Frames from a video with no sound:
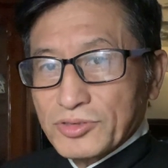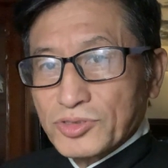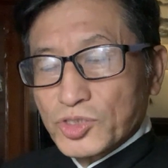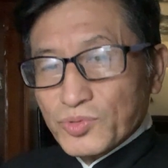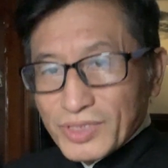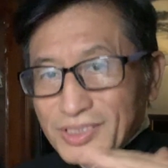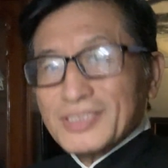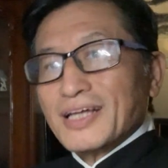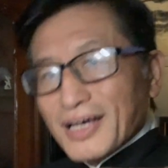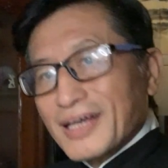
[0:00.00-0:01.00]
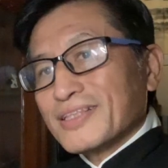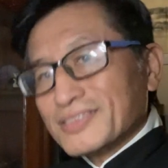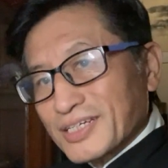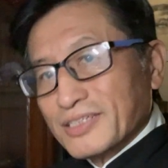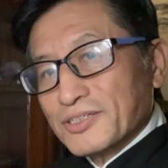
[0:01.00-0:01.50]
So this is at the
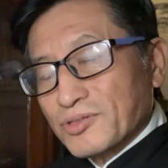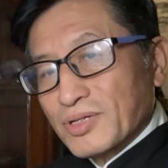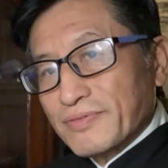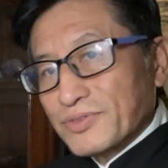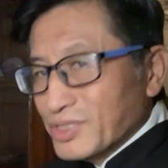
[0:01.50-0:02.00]
technical level.